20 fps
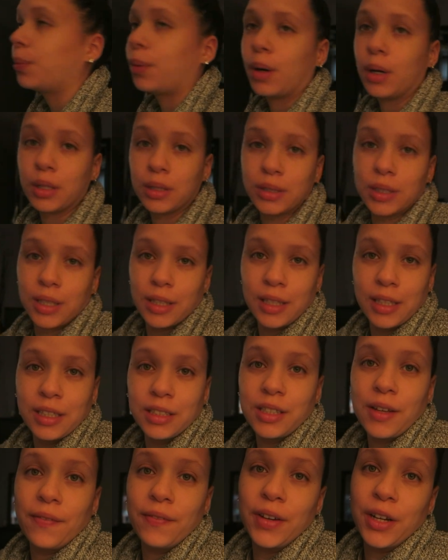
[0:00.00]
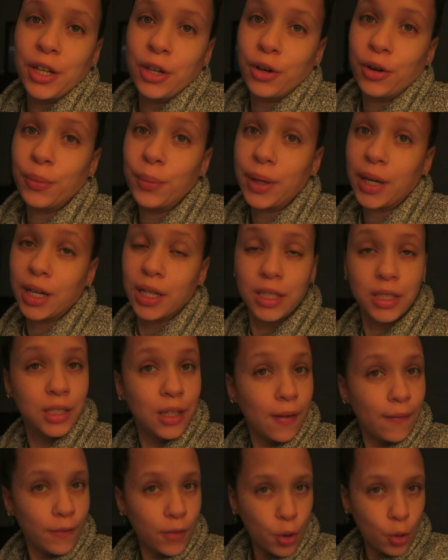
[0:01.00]
pause this video because
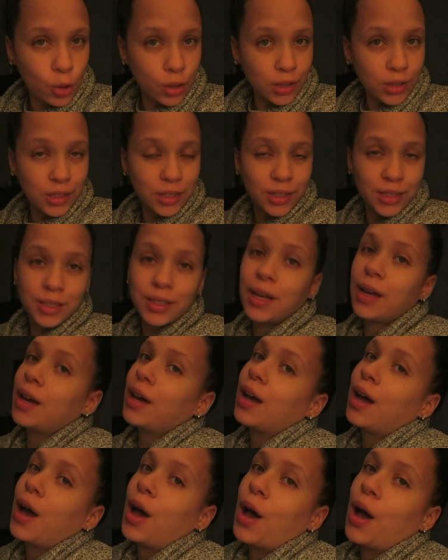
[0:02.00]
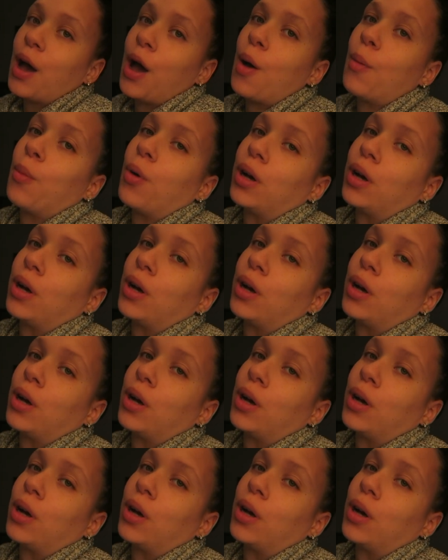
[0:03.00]
of course I'm